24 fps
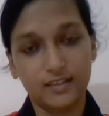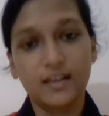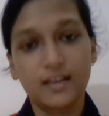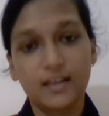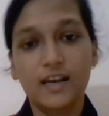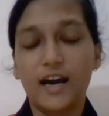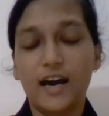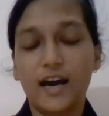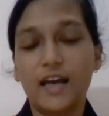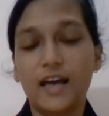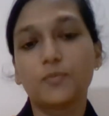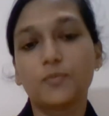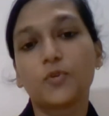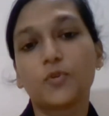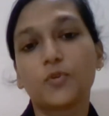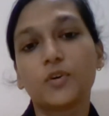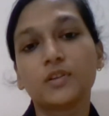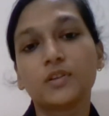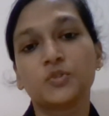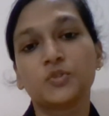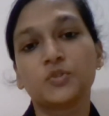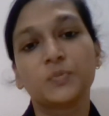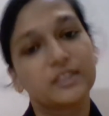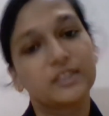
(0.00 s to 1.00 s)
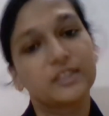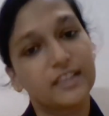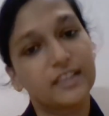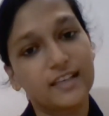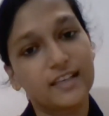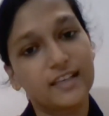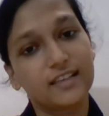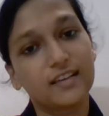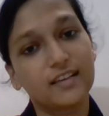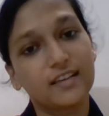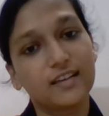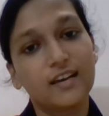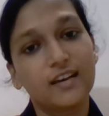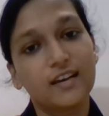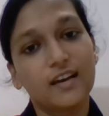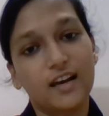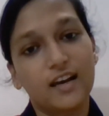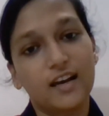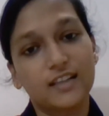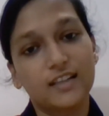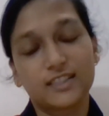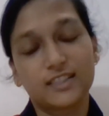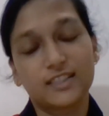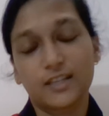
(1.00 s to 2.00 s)
I am going to be taking a
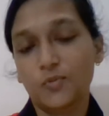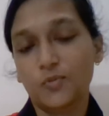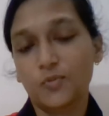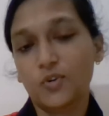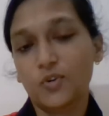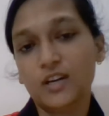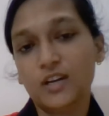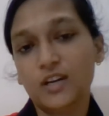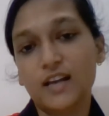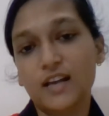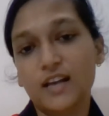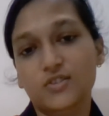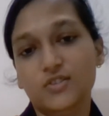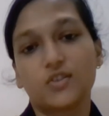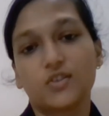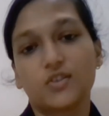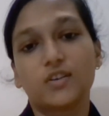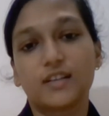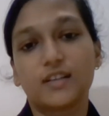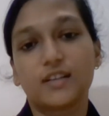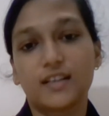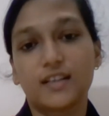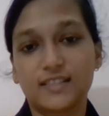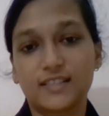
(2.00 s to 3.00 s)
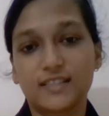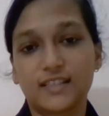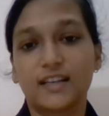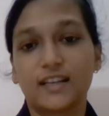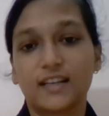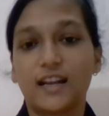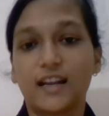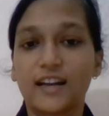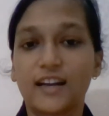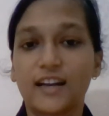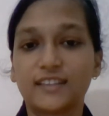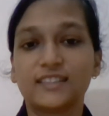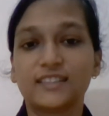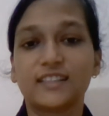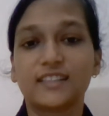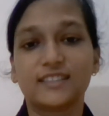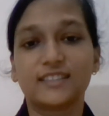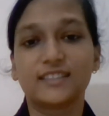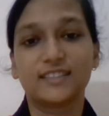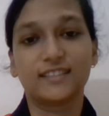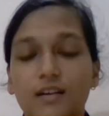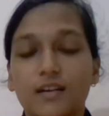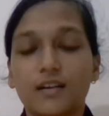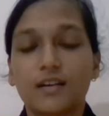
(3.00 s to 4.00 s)
demo class on classical
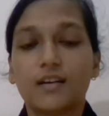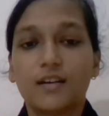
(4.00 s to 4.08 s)
architecture.